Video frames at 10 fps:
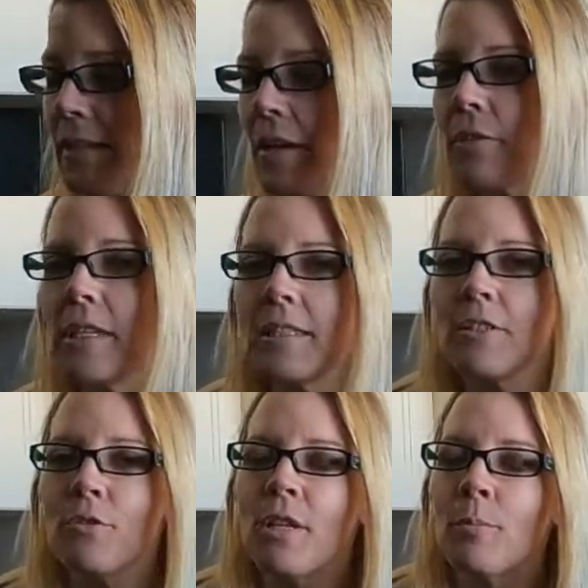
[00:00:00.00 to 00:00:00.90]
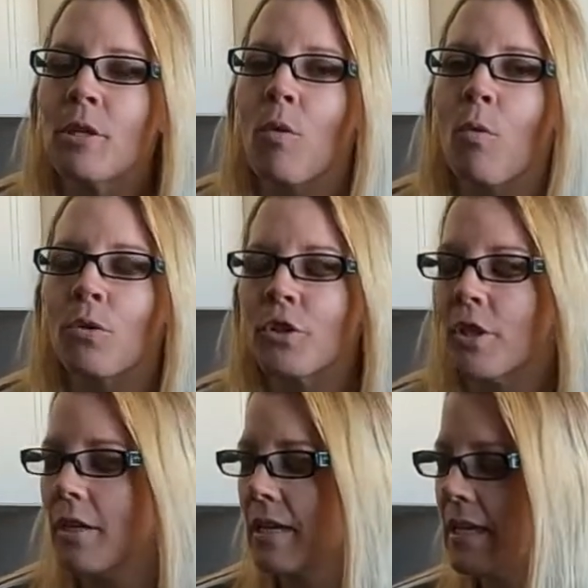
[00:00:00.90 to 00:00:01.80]
now, these, as you get a bit
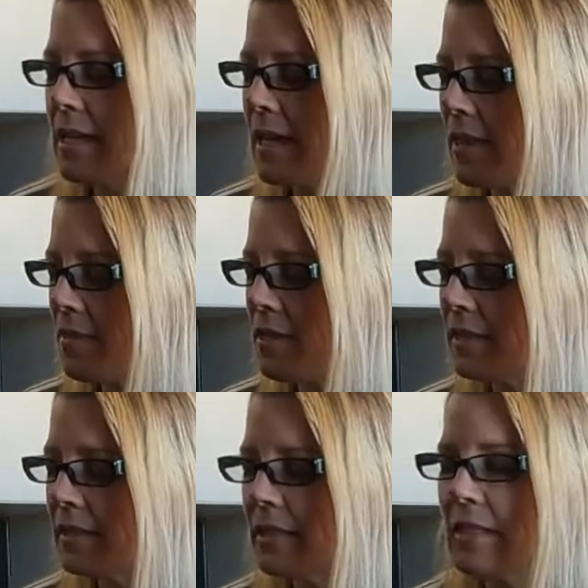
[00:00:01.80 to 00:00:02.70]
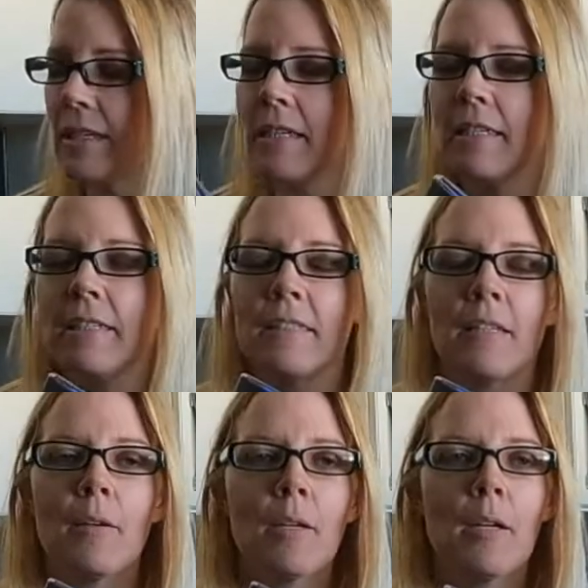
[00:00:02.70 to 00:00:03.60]
older, this is